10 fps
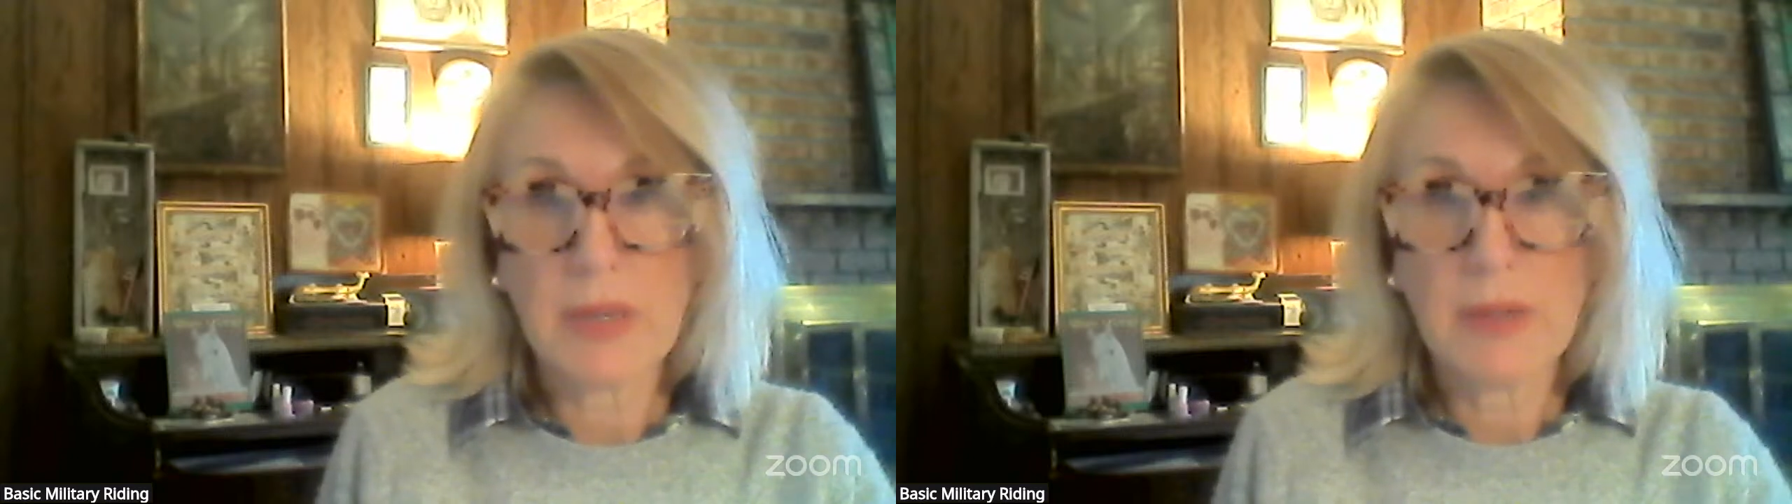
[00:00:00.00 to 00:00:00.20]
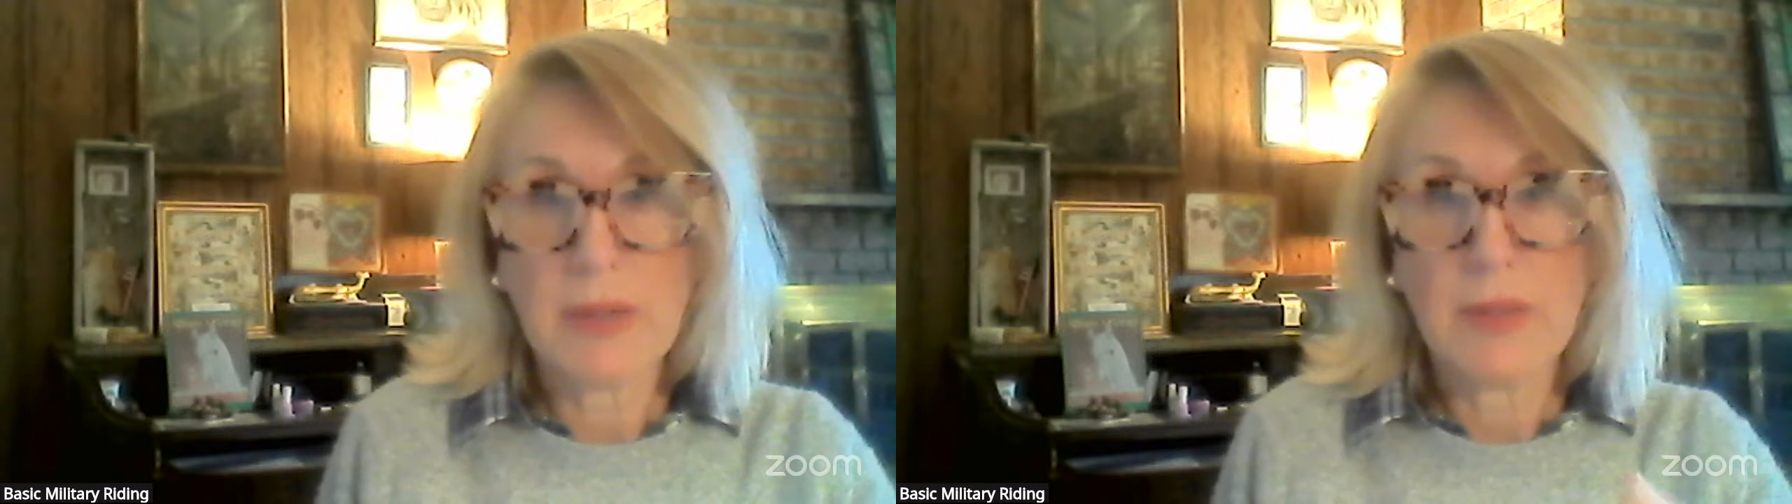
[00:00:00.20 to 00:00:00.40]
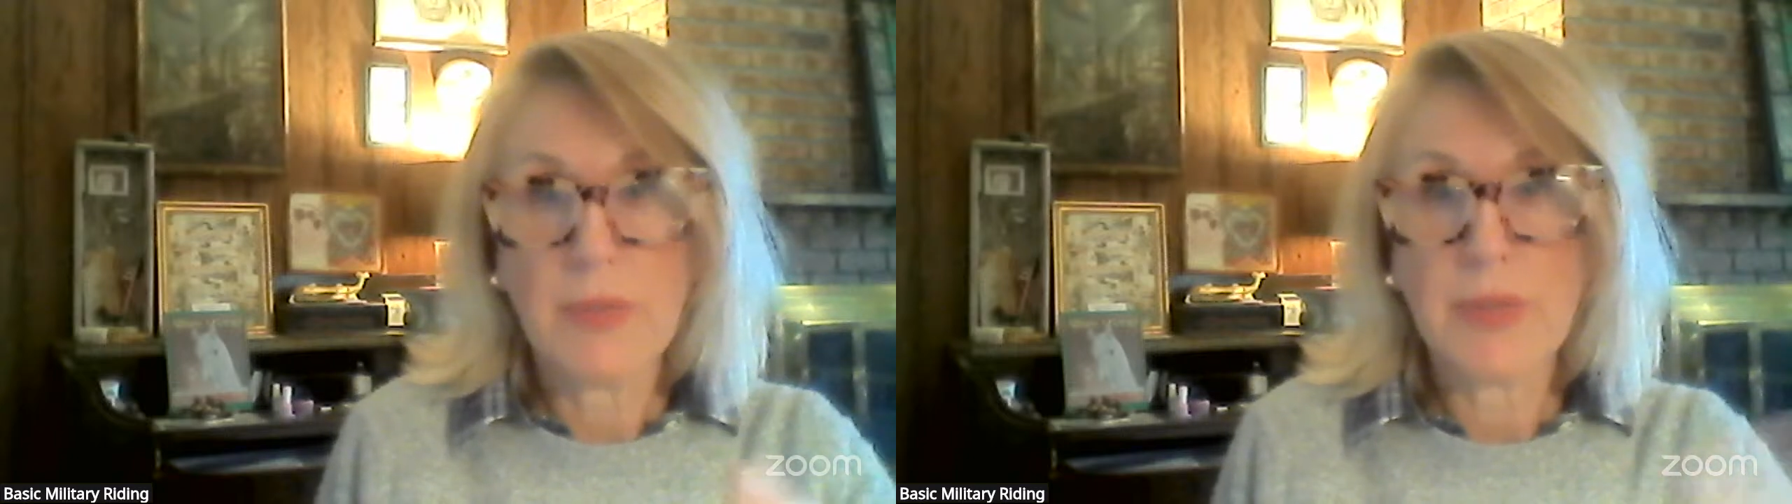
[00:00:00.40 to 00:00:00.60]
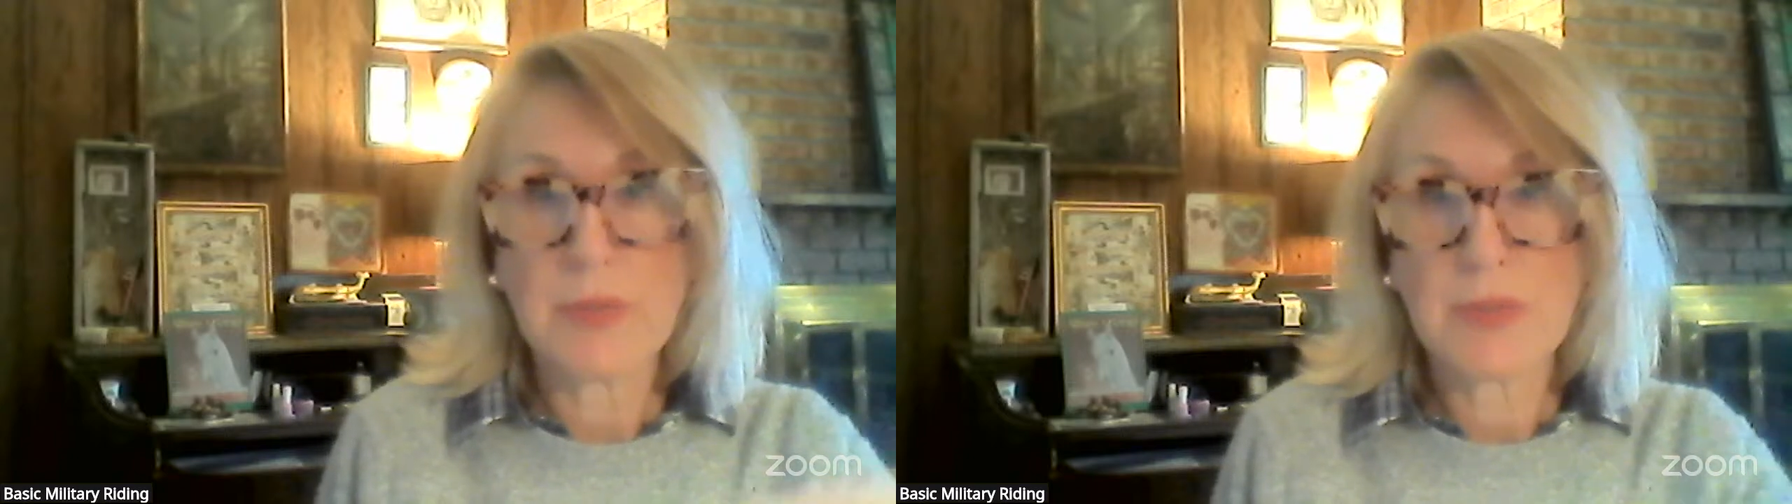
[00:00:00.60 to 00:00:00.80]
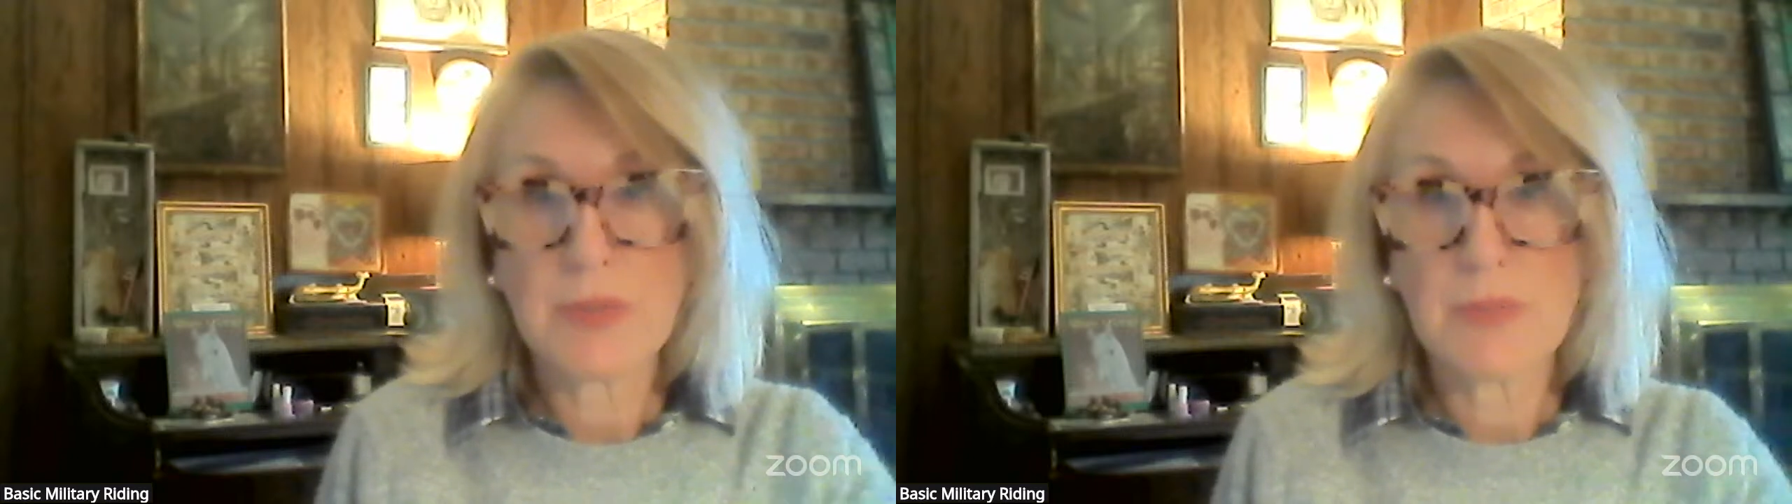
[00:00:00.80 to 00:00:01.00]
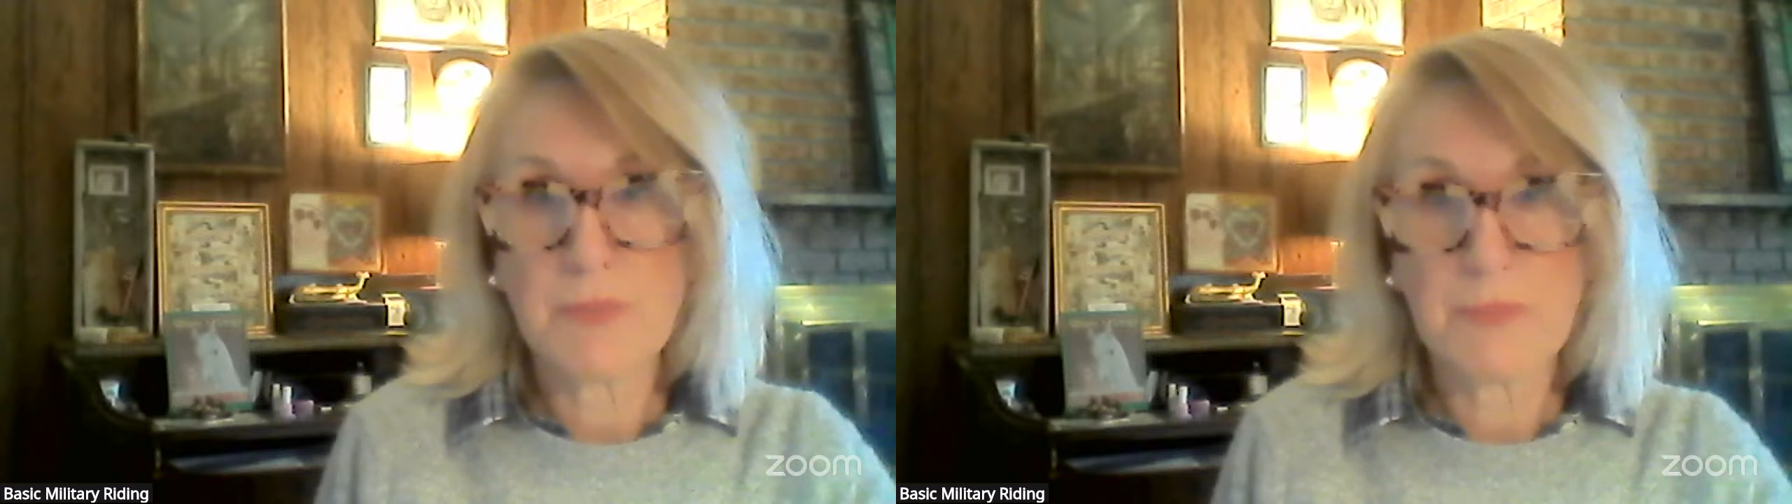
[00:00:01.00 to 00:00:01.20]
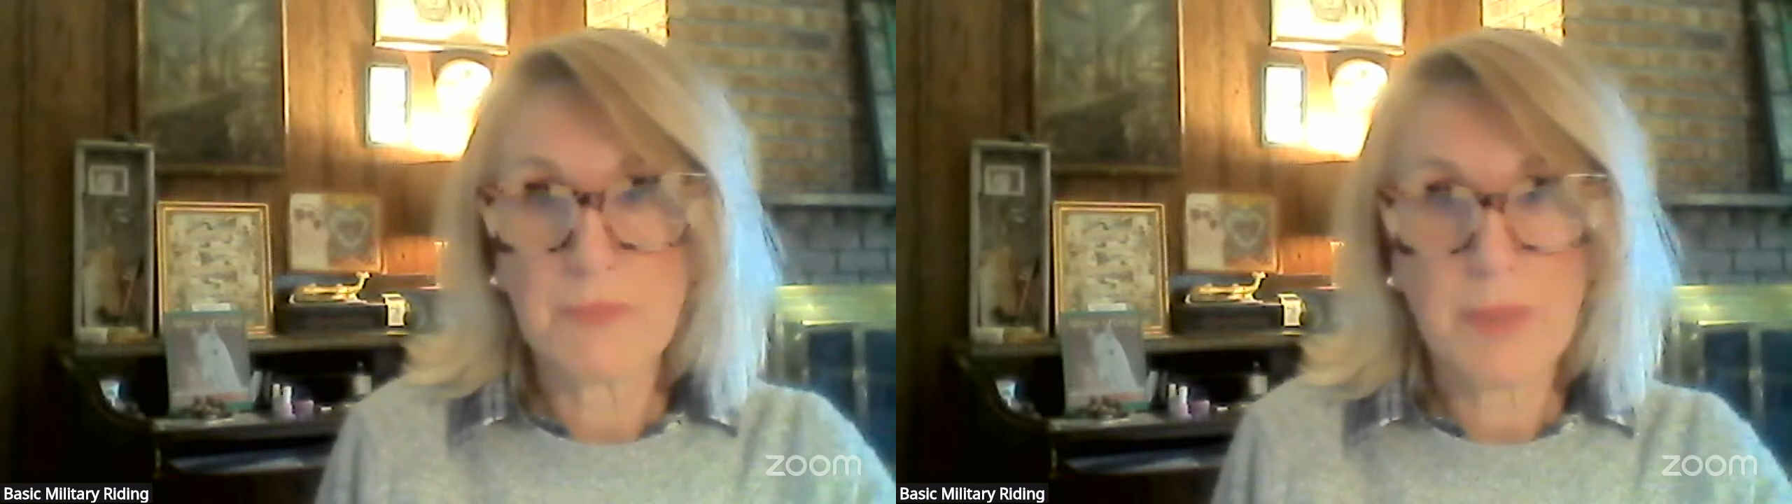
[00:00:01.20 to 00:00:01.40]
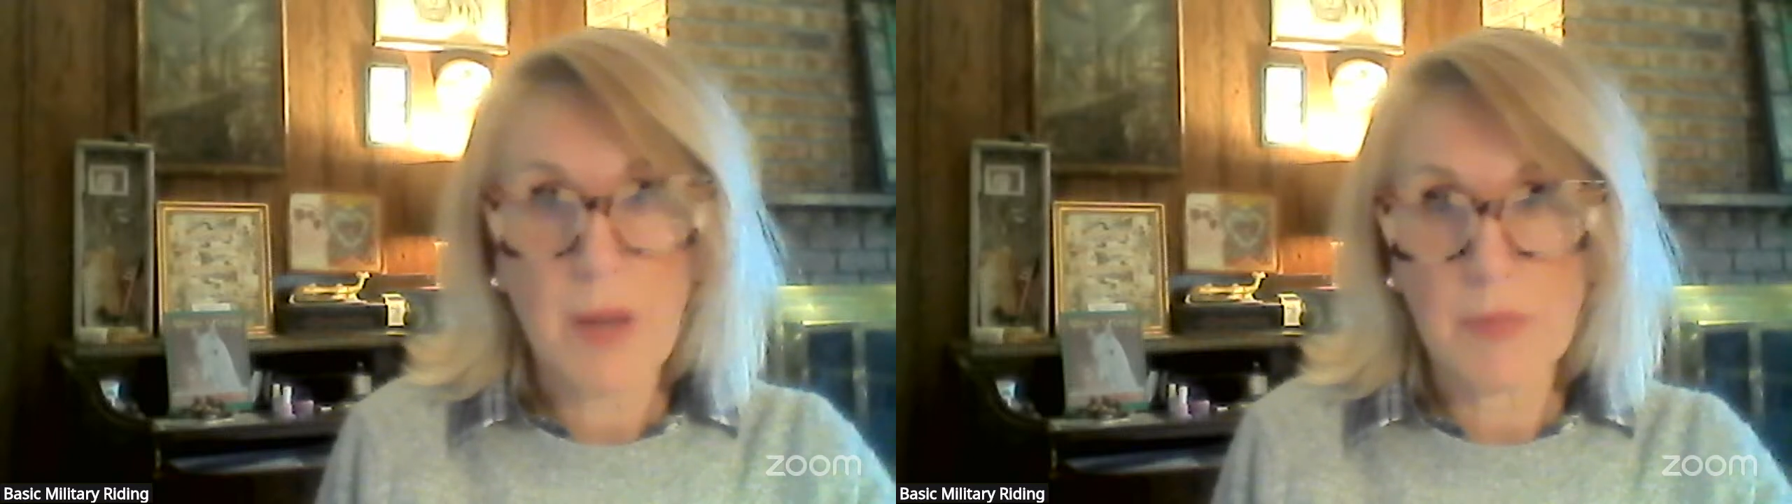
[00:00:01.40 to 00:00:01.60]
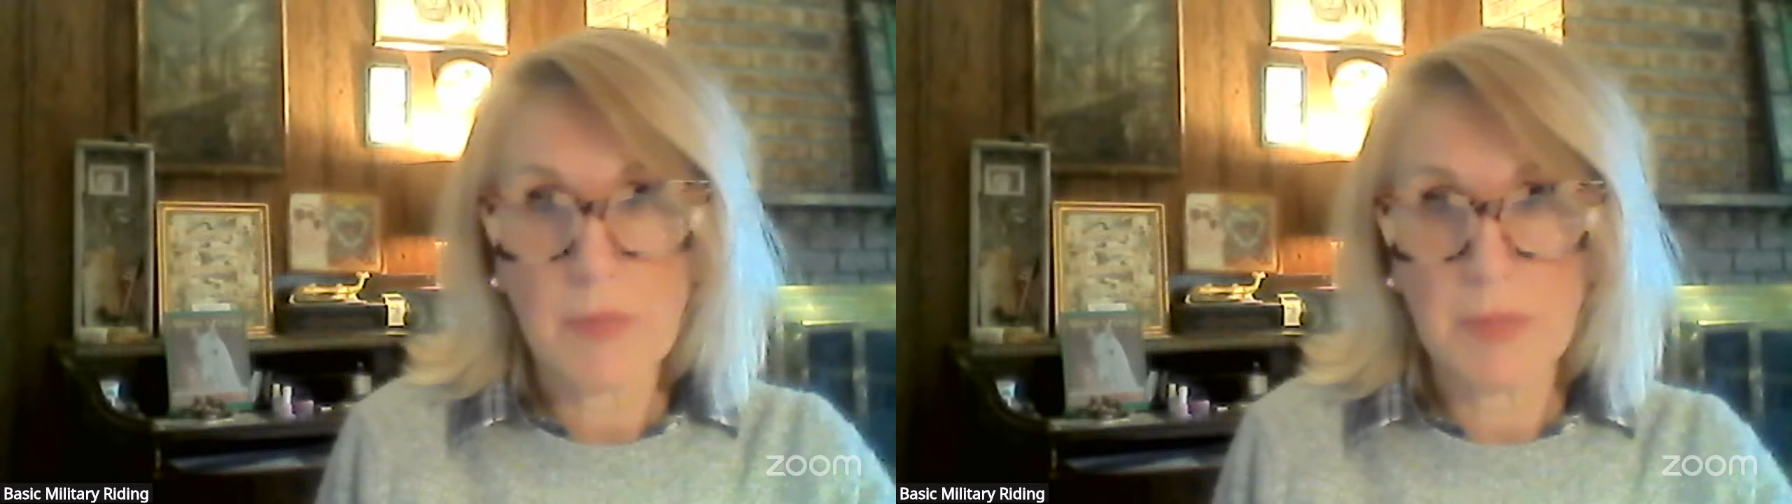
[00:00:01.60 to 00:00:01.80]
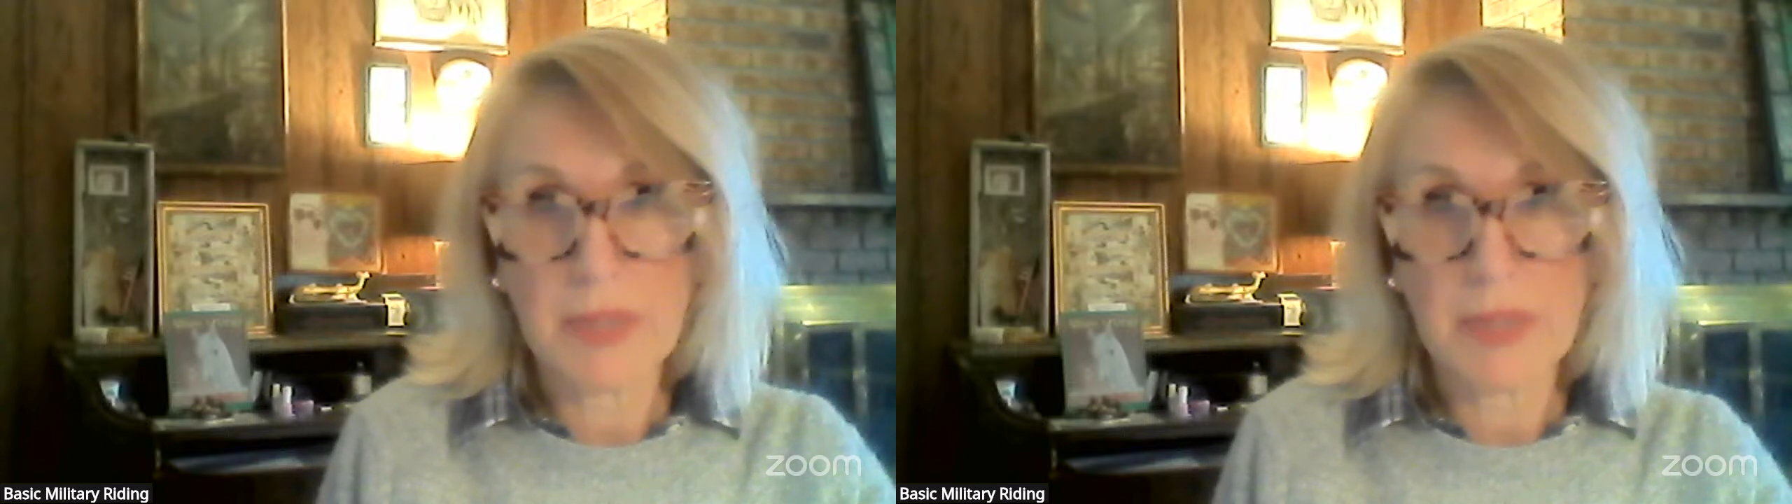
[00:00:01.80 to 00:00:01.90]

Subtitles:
there's probably